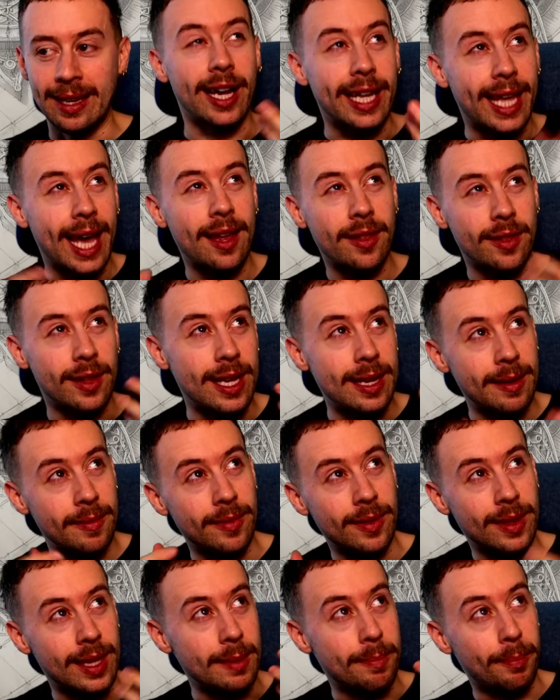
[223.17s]
I get the
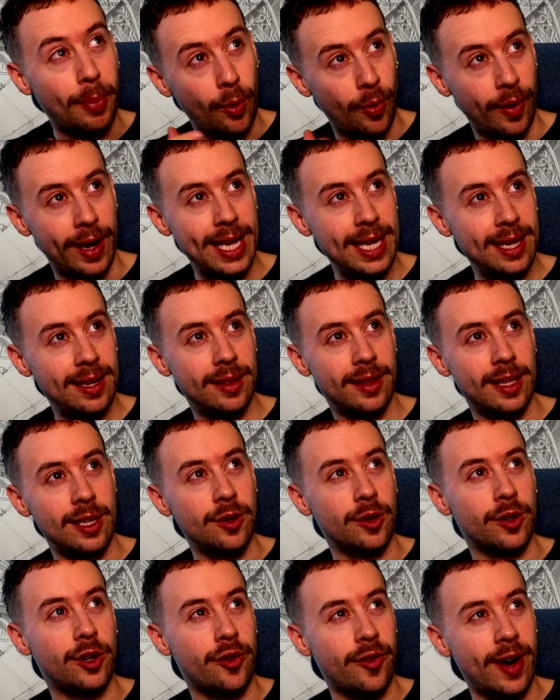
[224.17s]
point that
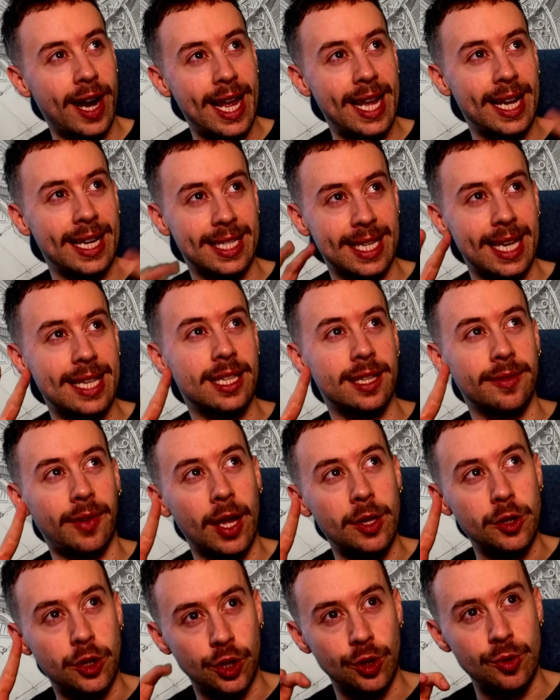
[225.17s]
you're creating a sense of
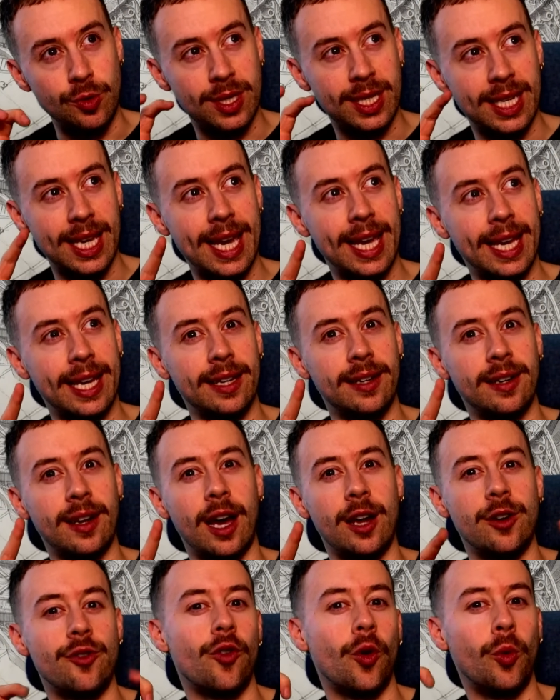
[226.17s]
like juicing
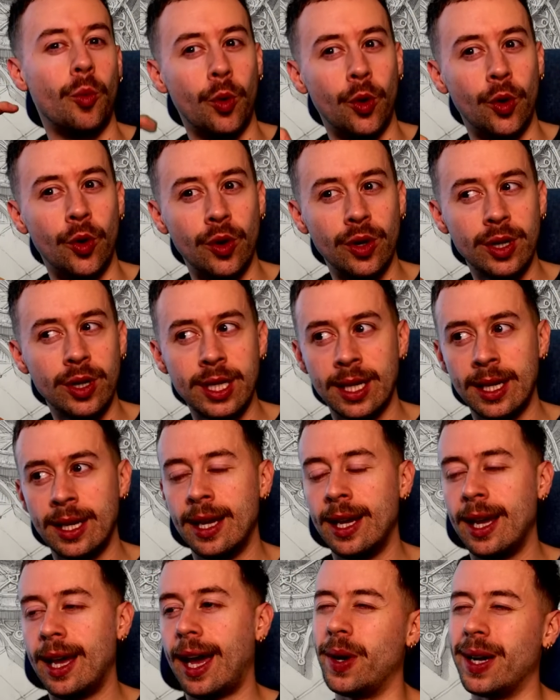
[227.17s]
and reward,
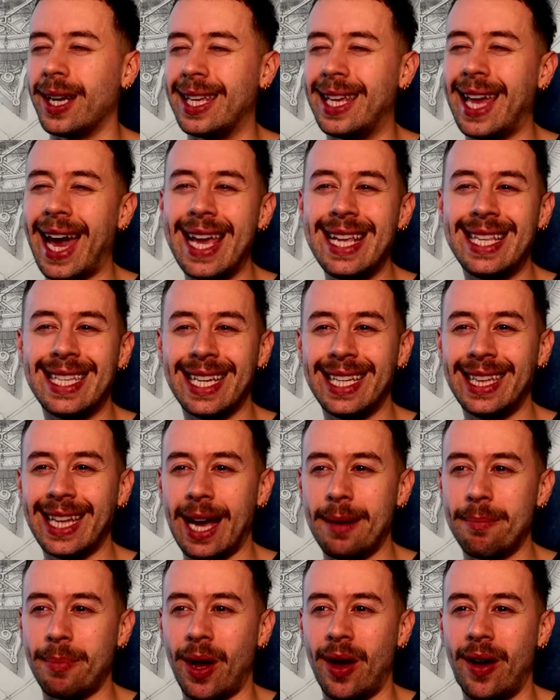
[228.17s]
but gating
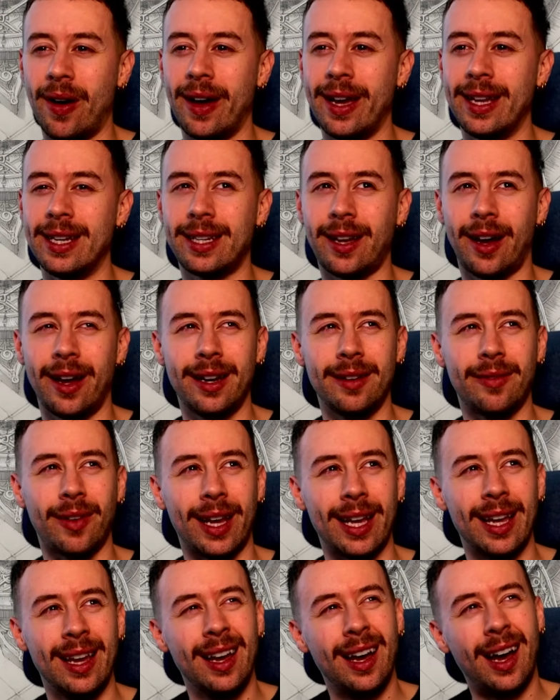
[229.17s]
that behind kind of
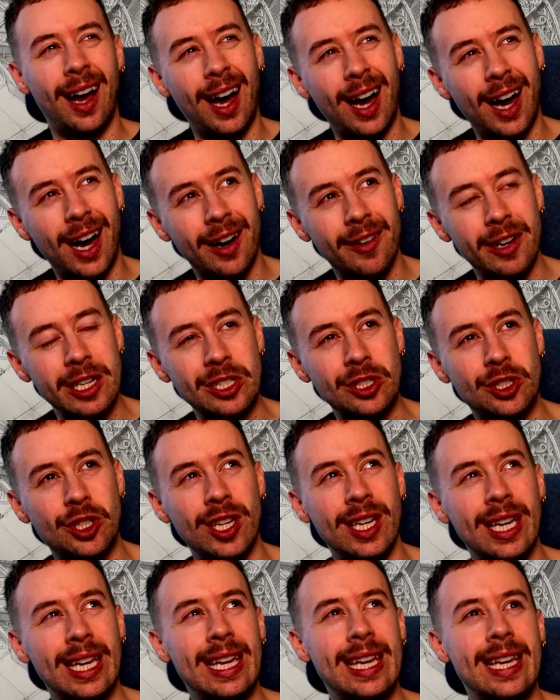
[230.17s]
like
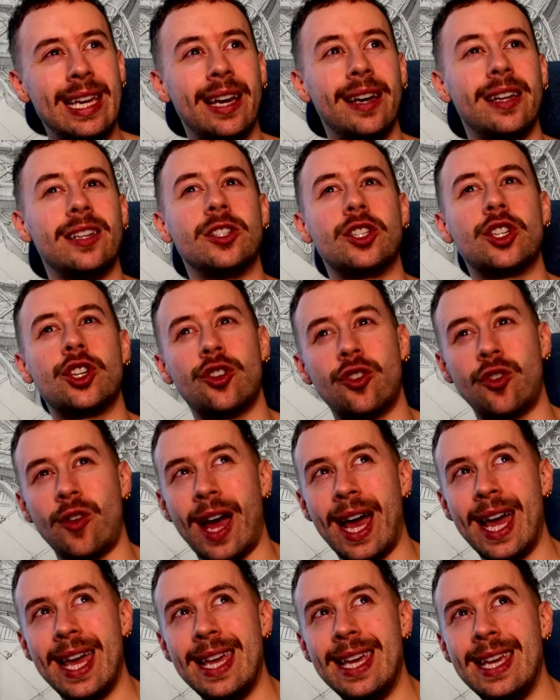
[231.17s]
RNG and
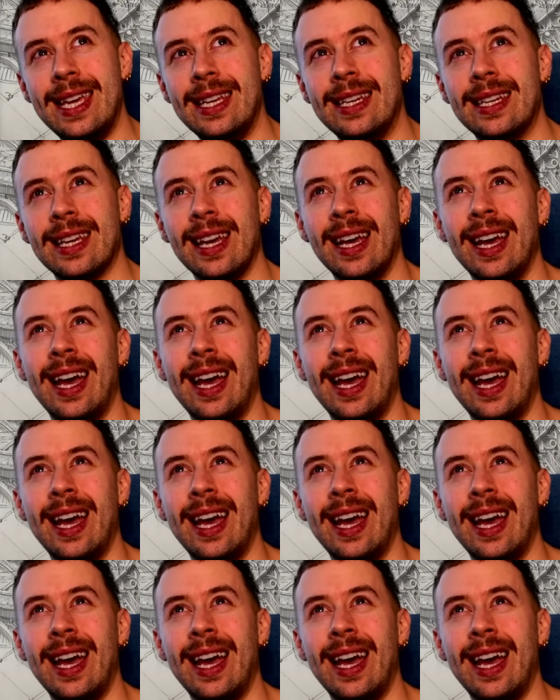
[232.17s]
trade,